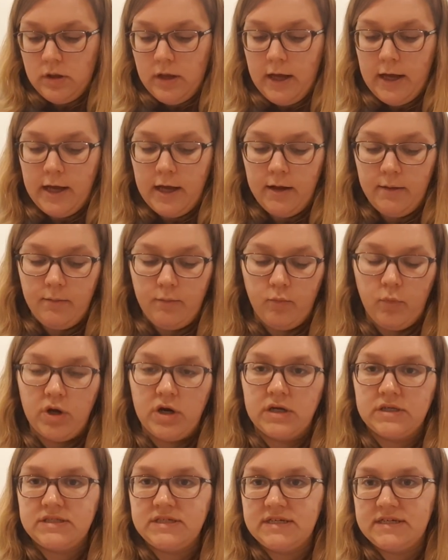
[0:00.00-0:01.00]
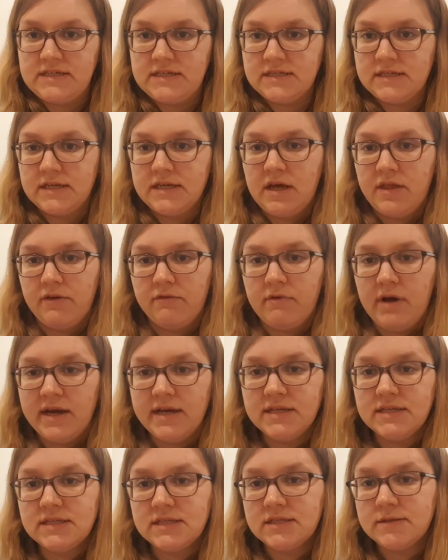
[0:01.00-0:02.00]
When I did another
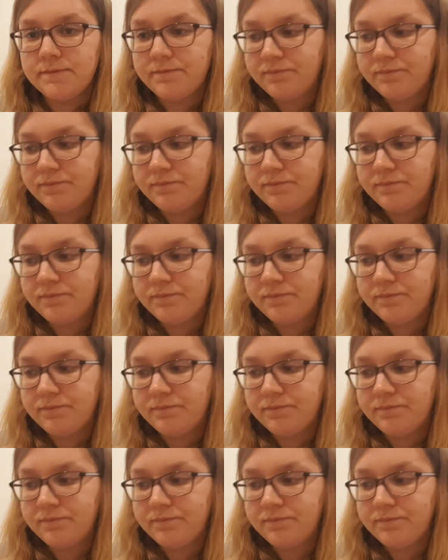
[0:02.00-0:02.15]
race.